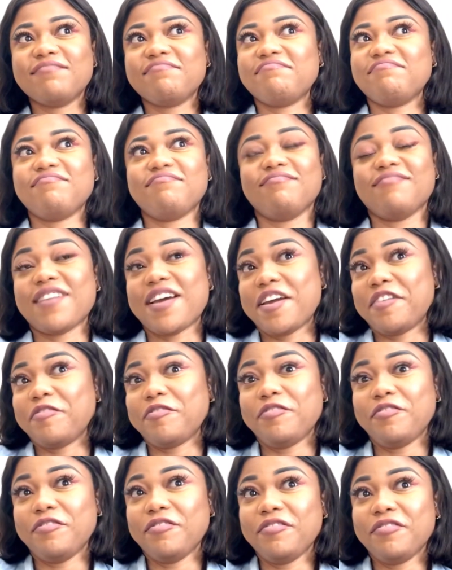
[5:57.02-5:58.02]
I don't
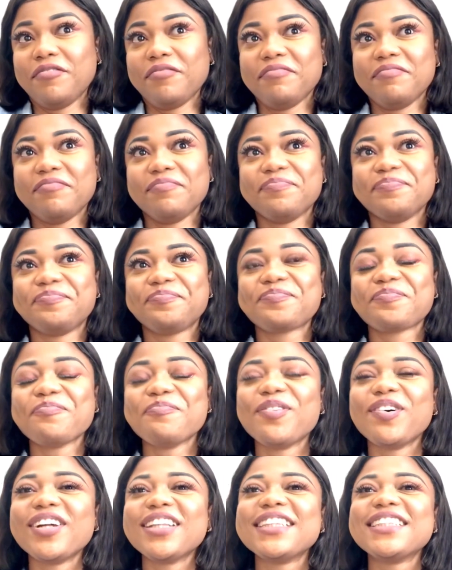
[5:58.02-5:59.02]
know,
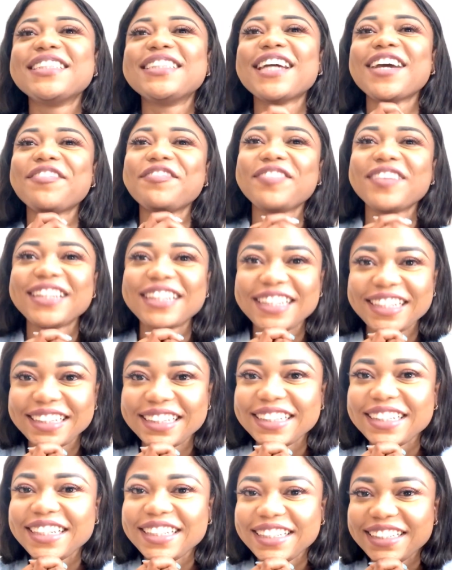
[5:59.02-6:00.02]
but
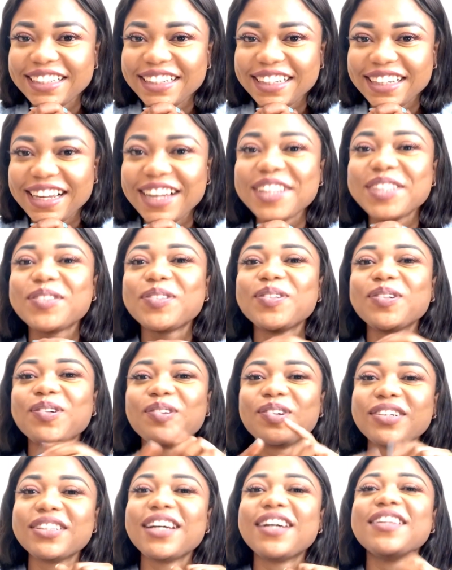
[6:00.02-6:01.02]
definitely as we go
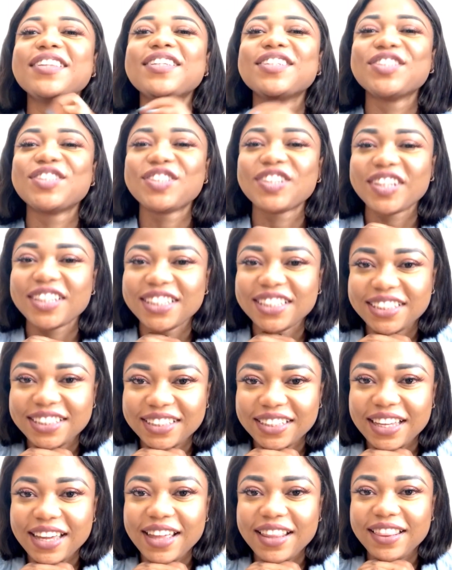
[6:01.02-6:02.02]
down this journey
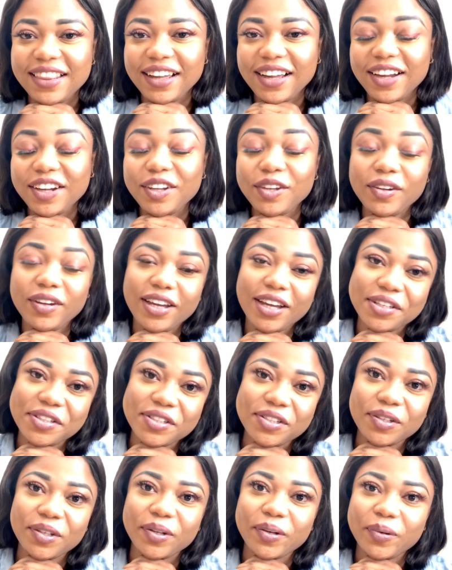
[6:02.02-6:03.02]
together, you get to know.